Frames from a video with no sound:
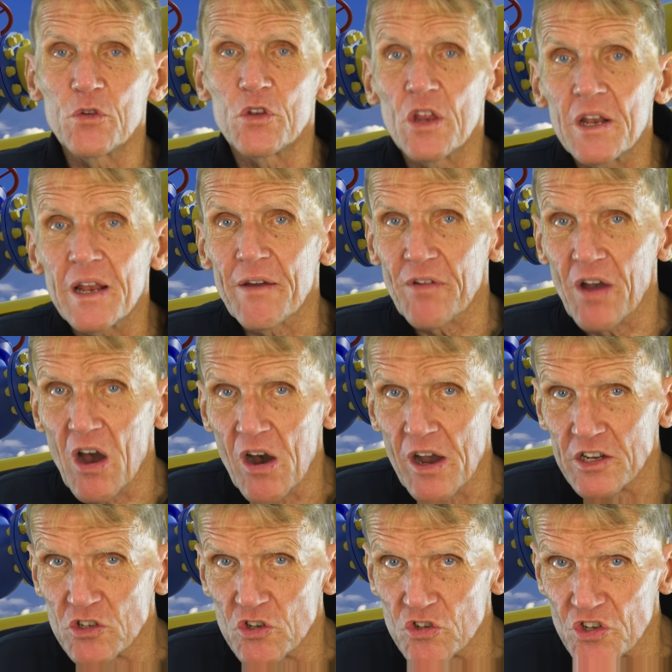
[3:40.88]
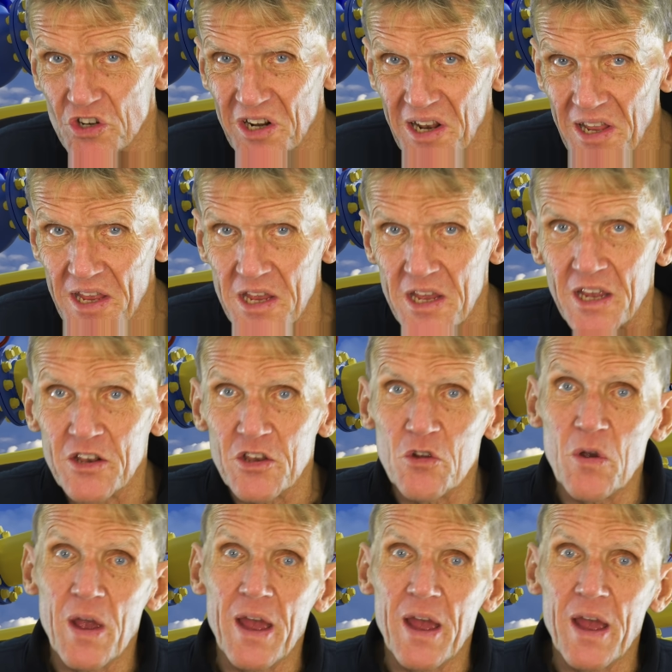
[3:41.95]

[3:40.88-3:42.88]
you did have a hydrogen leak and you